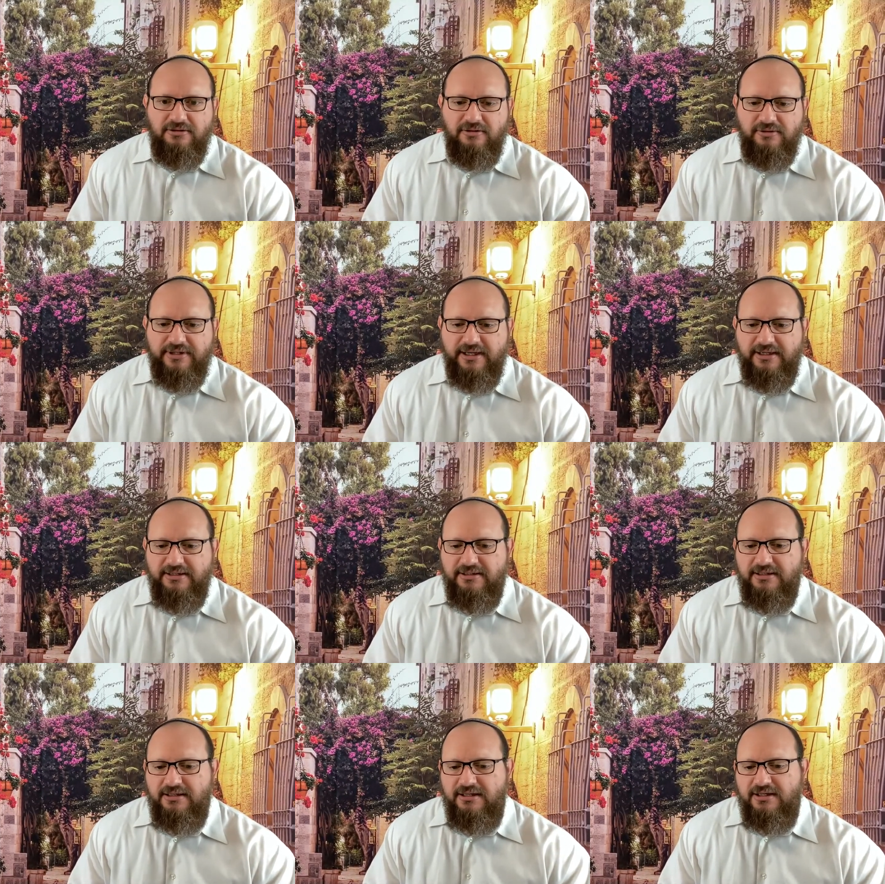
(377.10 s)

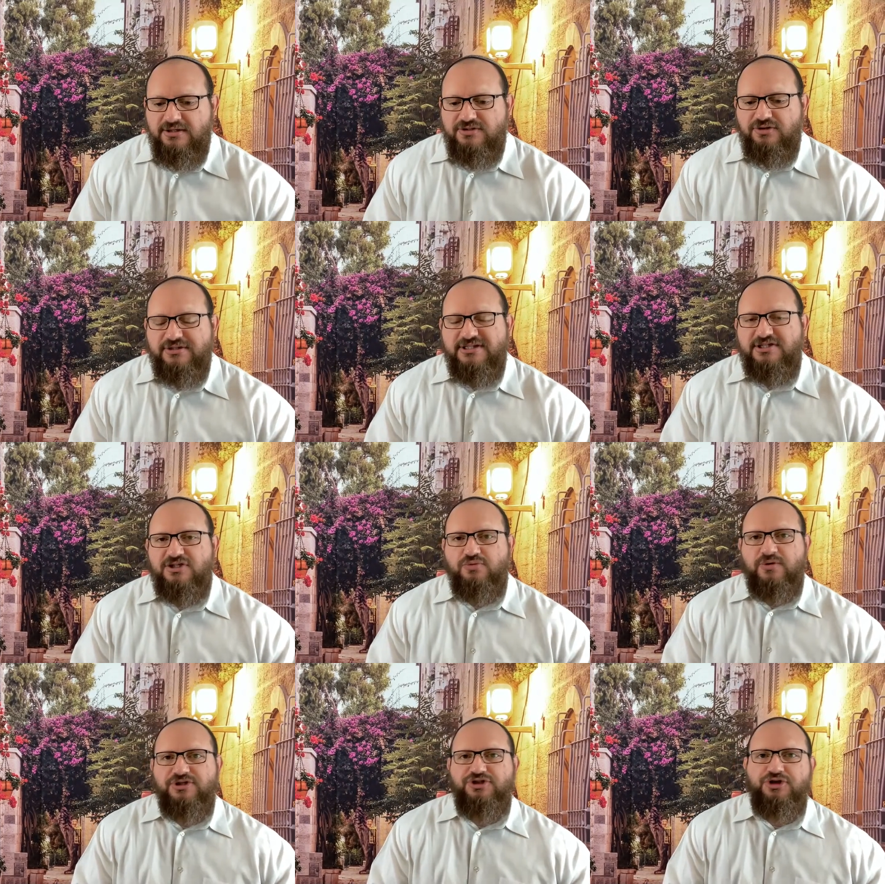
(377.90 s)
Okay? So this is
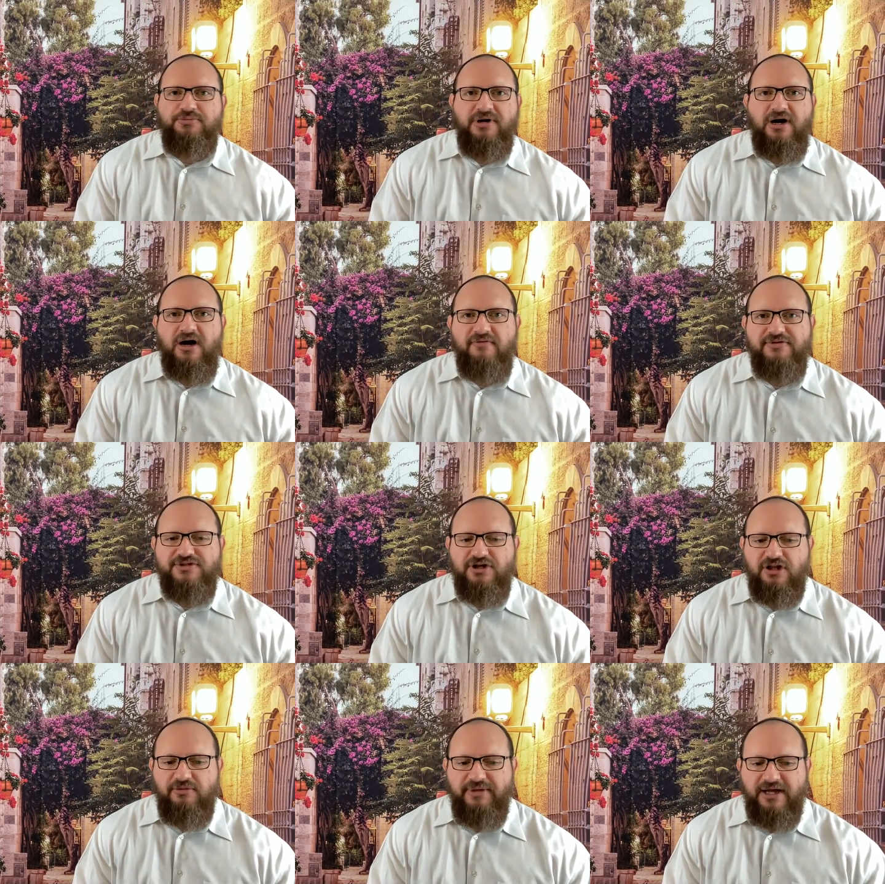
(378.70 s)
what Tuba Av is
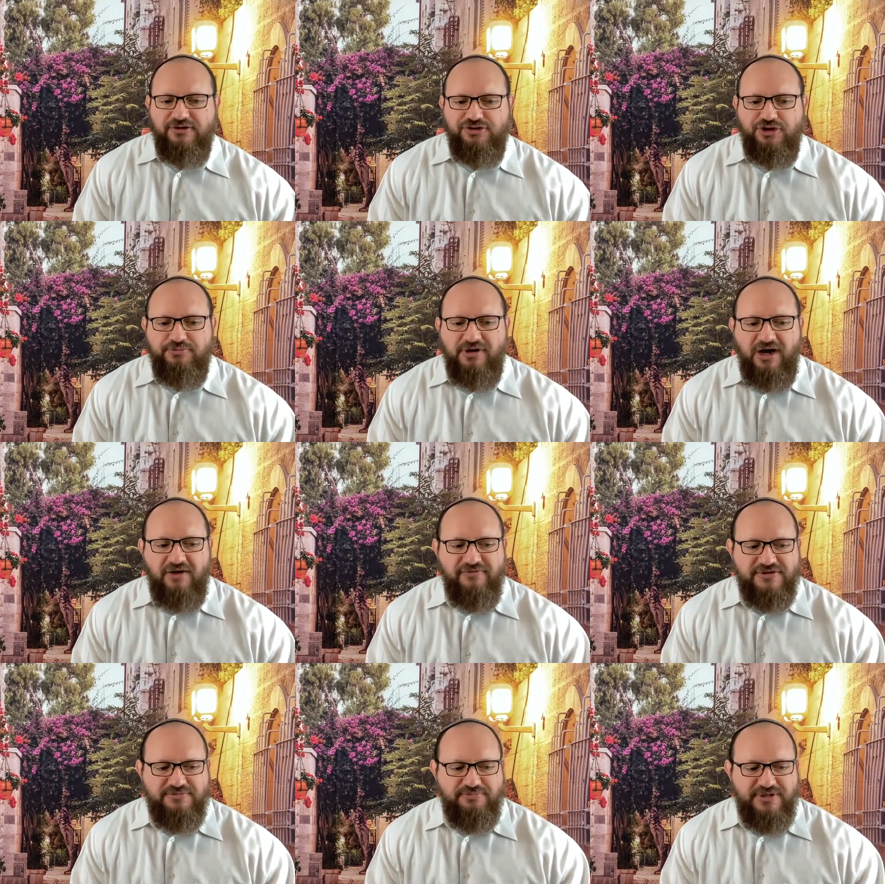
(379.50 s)
all about. Tuba
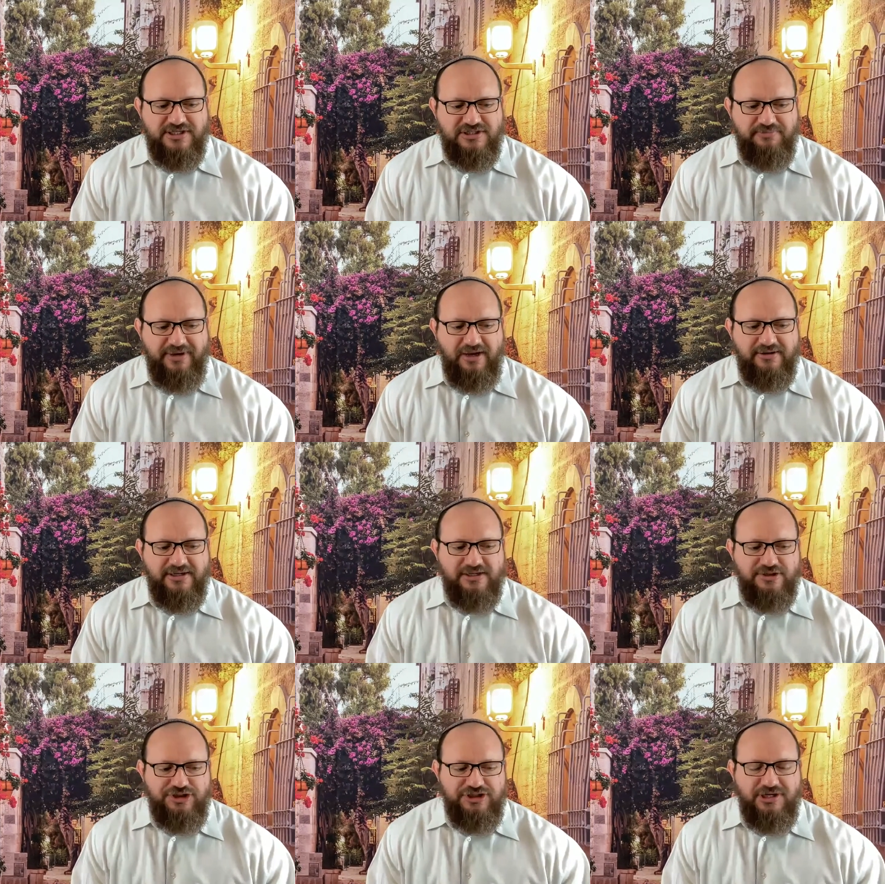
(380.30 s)
Av is about
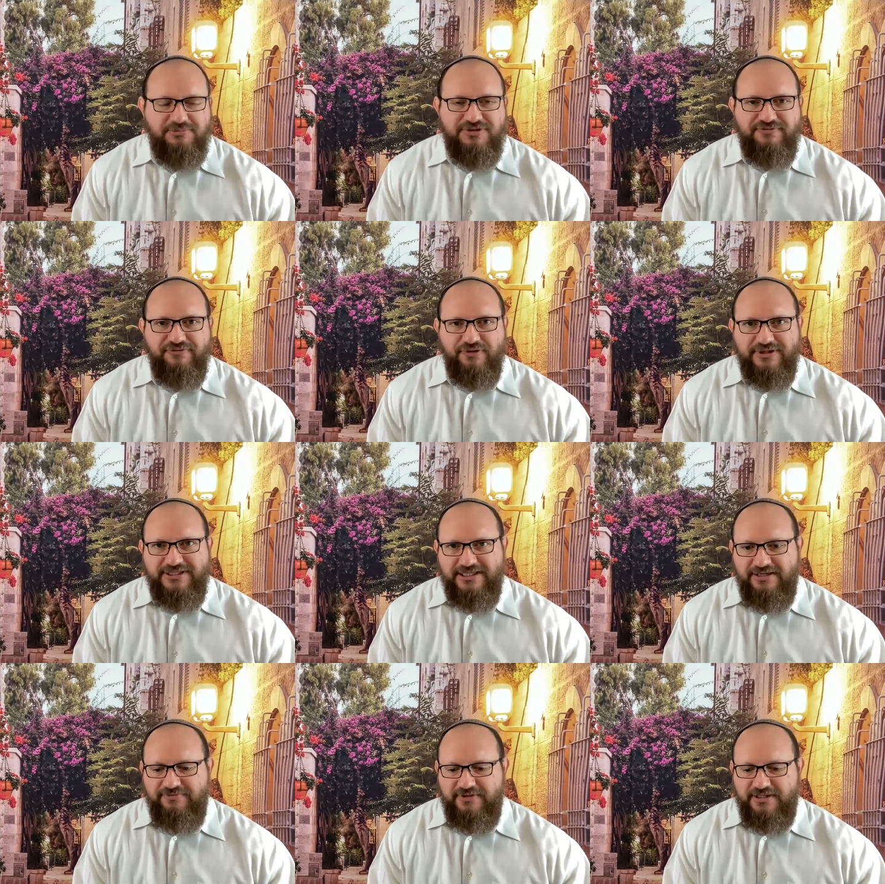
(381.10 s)
Hashem's
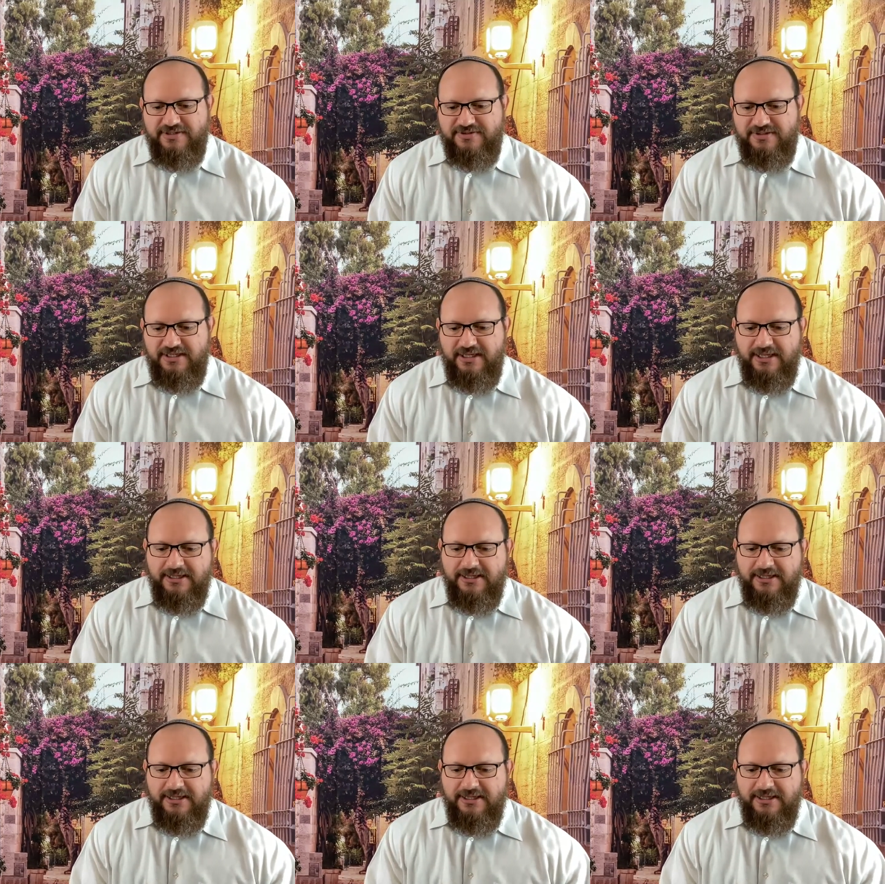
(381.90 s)
forgiveness.